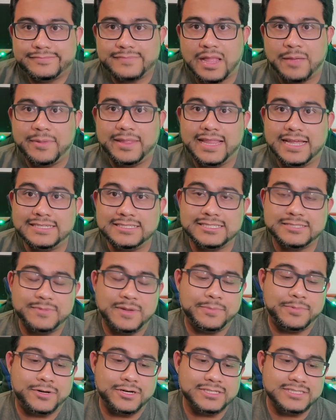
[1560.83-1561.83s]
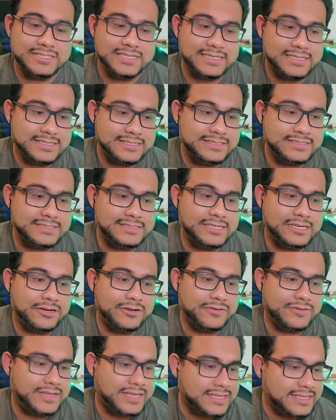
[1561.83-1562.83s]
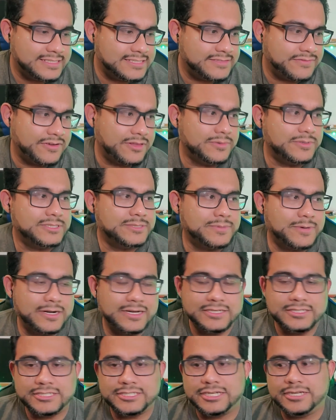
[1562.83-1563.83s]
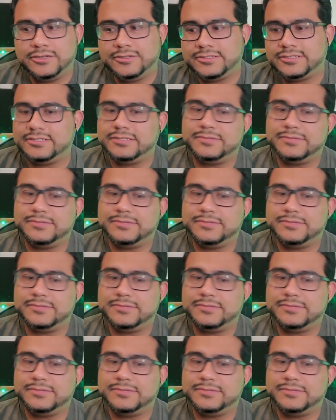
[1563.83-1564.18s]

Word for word: I mean, that's just me personally, because you know, kids for the most part in shows